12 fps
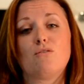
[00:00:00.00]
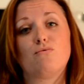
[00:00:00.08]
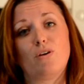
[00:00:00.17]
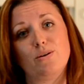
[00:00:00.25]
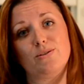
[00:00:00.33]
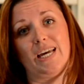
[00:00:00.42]

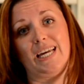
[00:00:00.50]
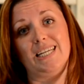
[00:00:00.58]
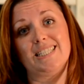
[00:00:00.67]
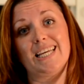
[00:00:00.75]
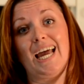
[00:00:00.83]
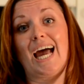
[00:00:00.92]

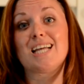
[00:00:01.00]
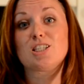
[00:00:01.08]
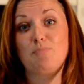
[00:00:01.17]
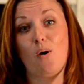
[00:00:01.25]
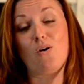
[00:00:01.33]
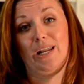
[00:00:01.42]
rosés and
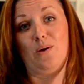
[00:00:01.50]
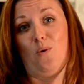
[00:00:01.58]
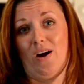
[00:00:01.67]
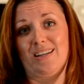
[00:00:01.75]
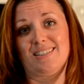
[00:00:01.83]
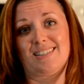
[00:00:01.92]
sparkling
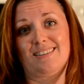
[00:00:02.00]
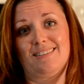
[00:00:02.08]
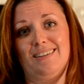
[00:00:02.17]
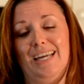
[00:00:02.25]
wines.